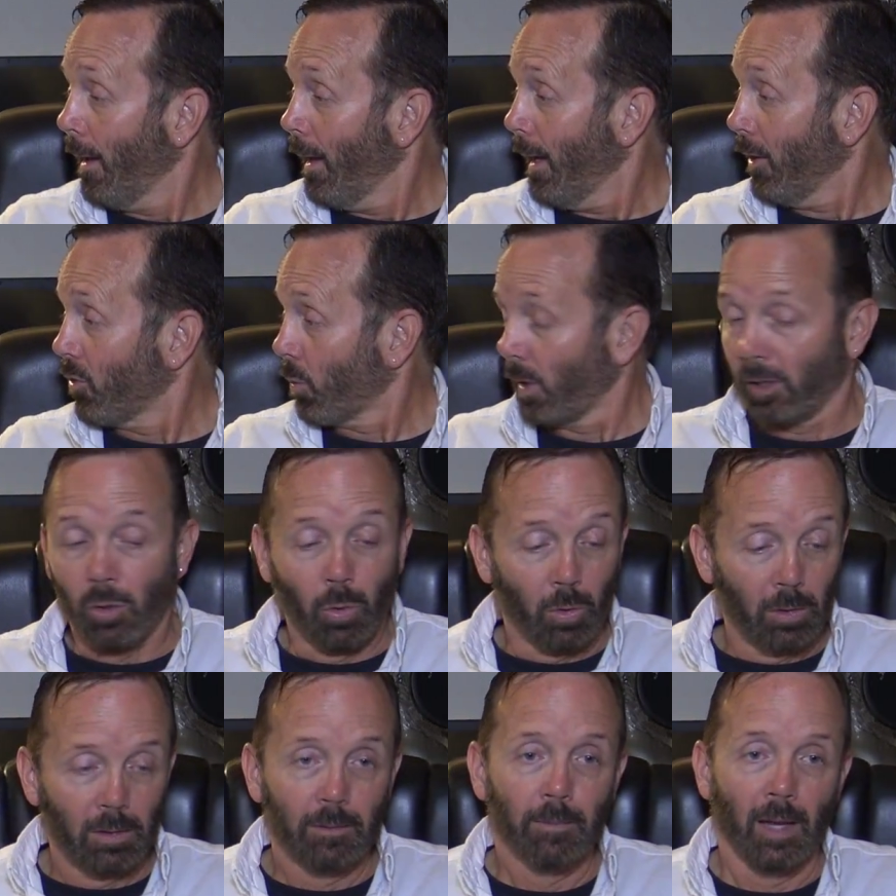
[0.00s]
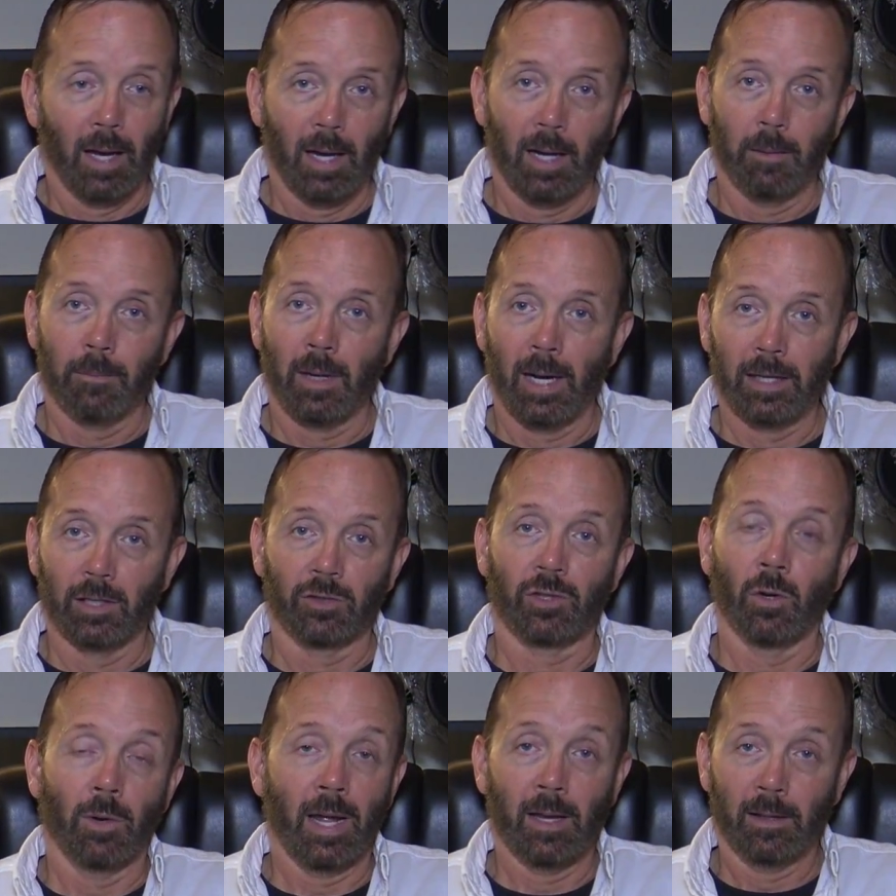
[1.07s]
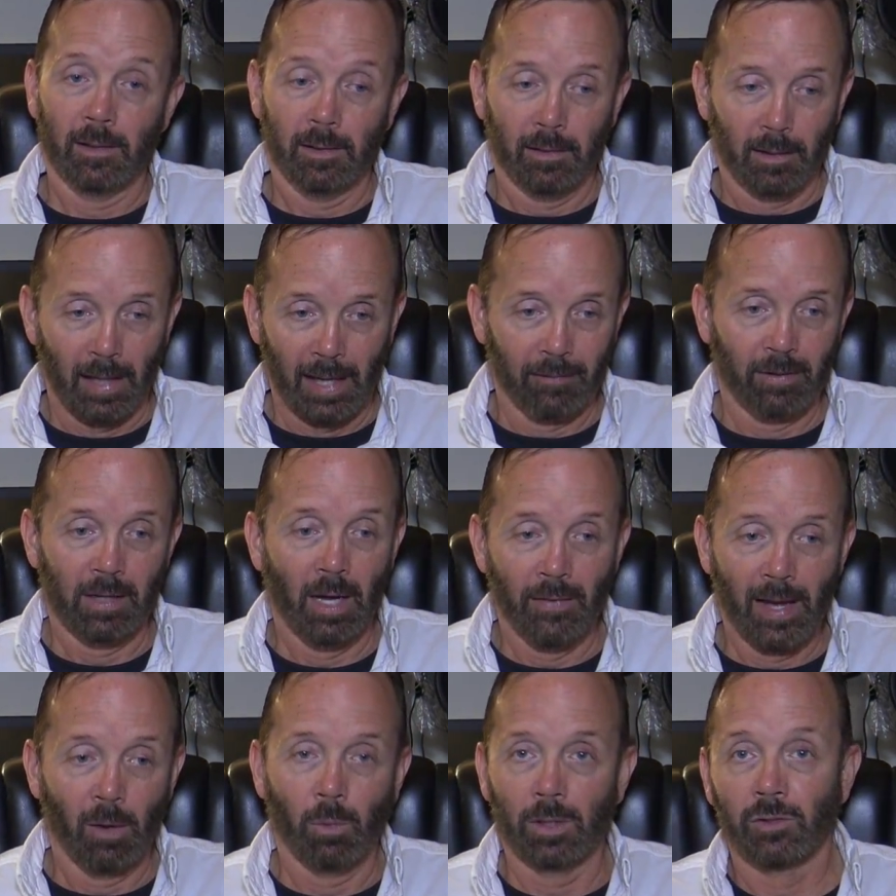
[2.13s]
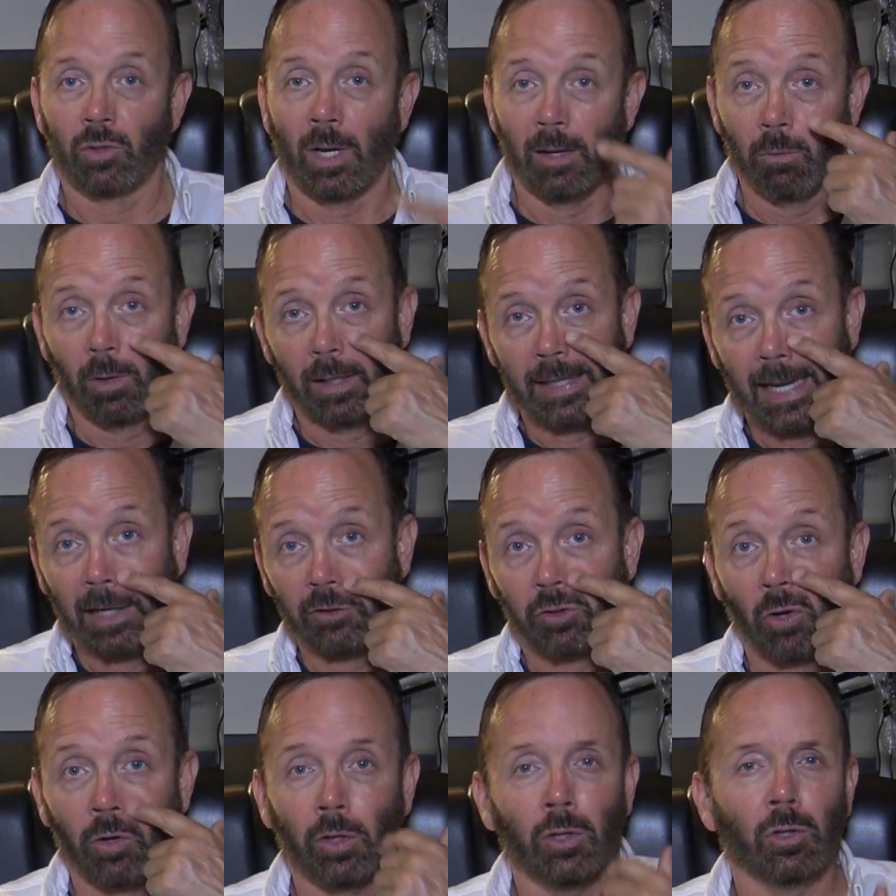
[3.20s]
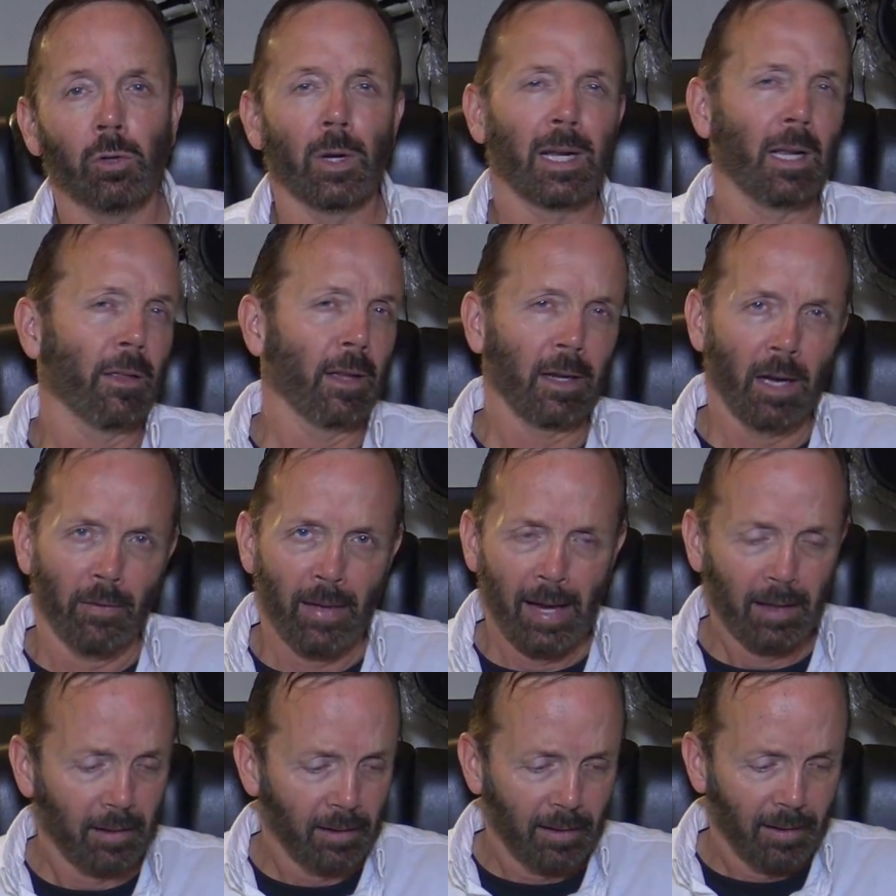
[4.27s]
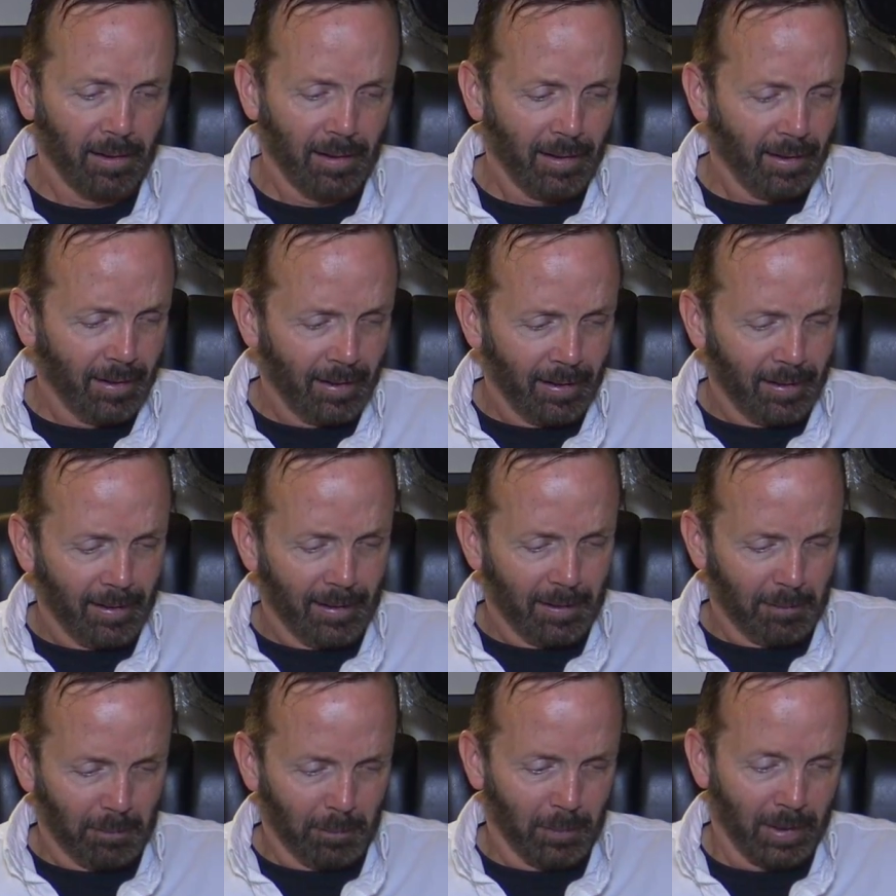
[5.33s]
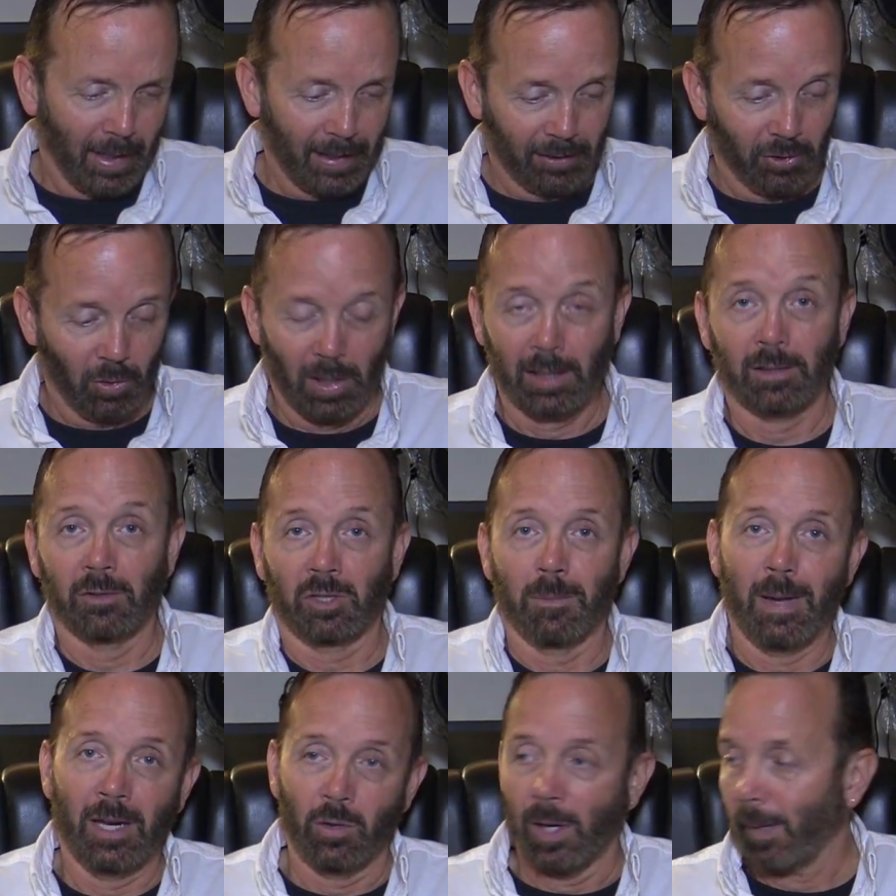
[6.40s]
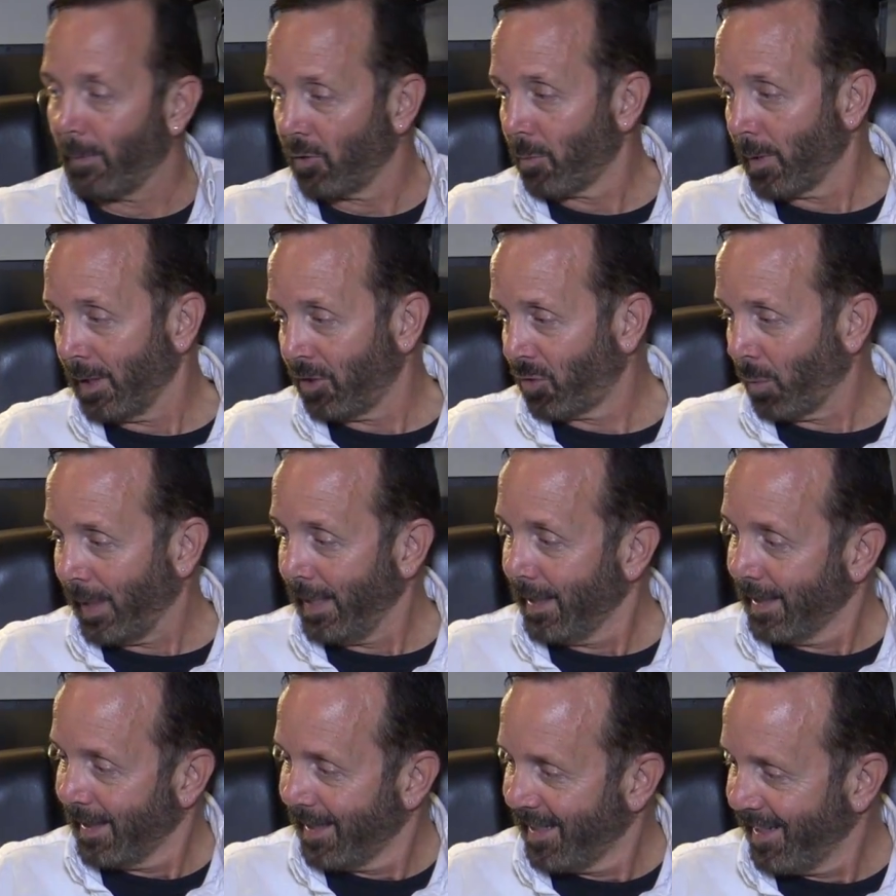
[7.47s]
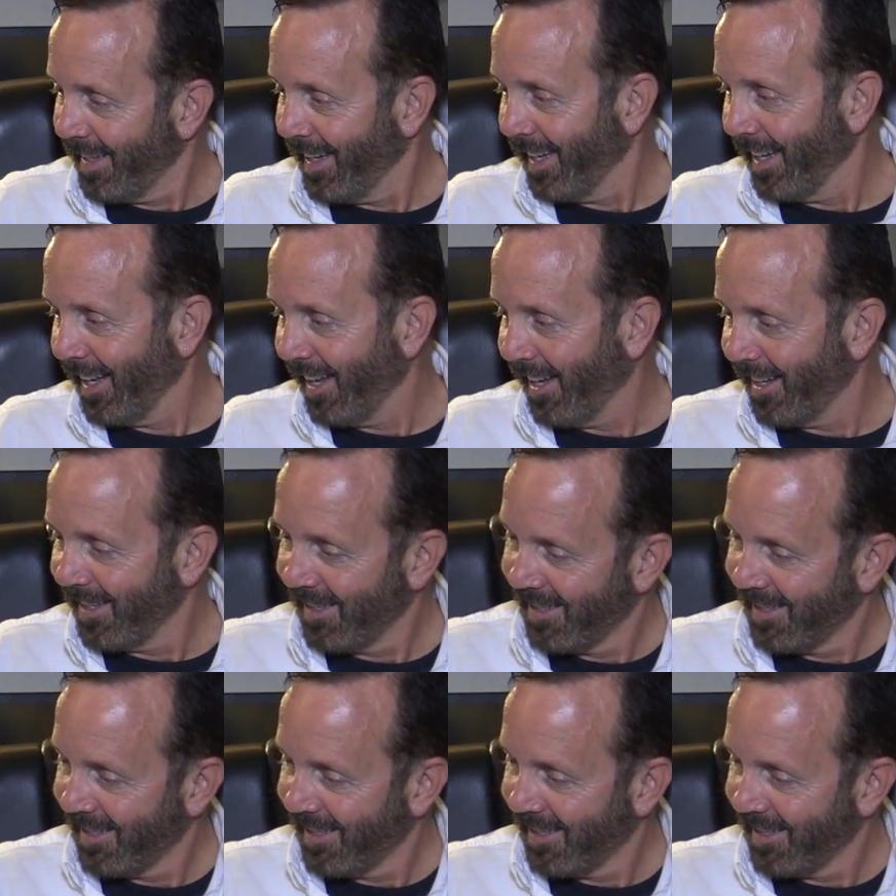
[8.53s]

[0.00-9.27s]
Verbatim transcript: And it's really cool. Um, I just don't, I haven't done that one, so I really can't show you anything on that. But I do like this commander app. It's pretty sweet. And uh,